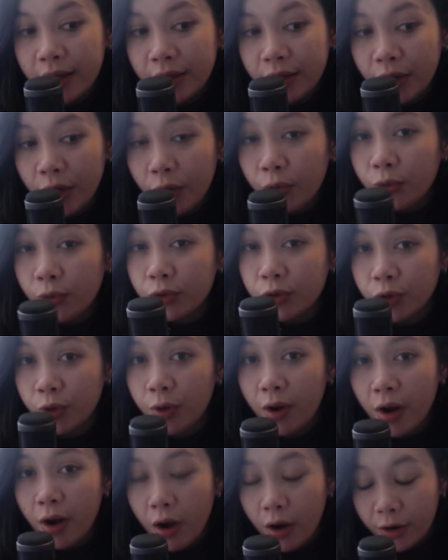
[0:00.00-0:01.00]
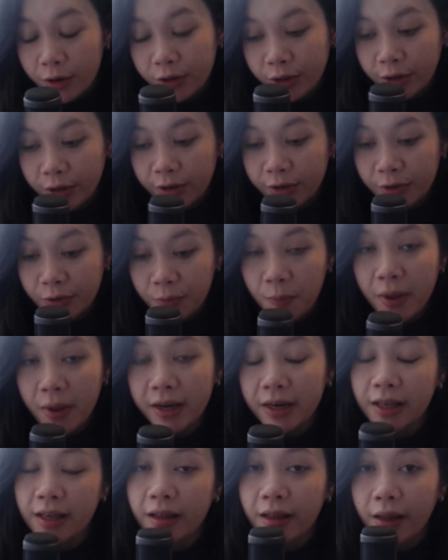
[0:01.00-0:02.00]
use your hard-earned
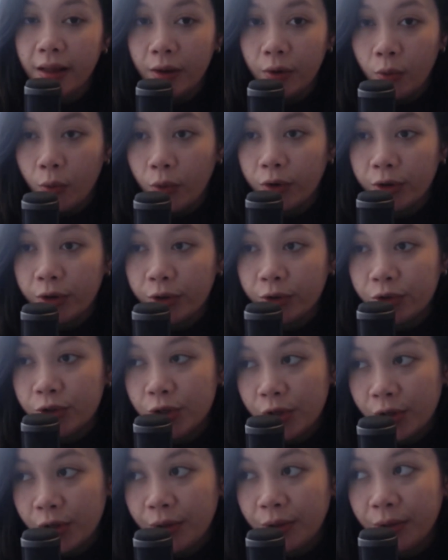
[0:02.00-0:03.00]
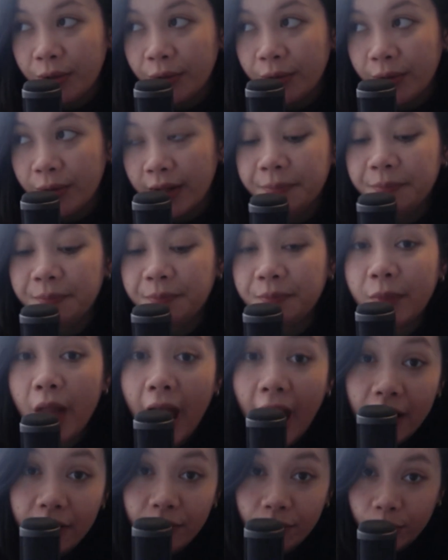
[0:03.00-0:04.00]
money in order to
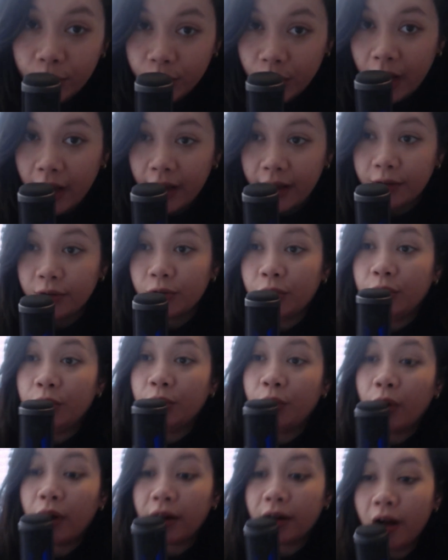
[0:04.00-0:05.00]
advertise your